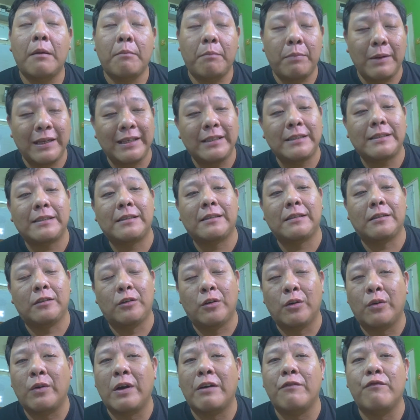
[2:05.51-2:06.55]
please
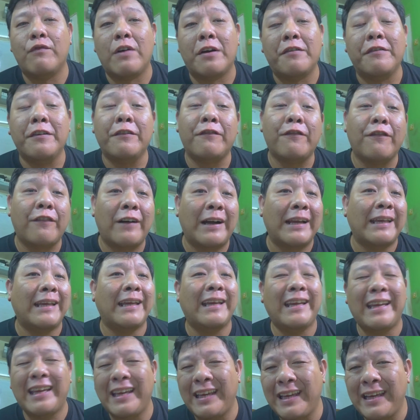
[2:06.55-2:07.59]
go and verify
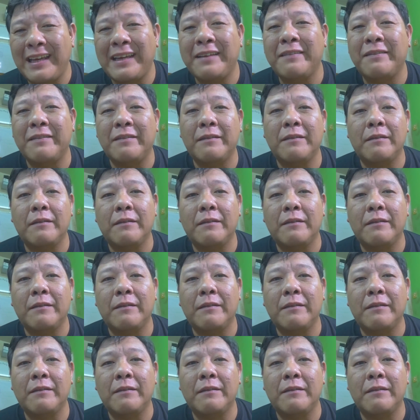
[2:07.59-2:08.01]
it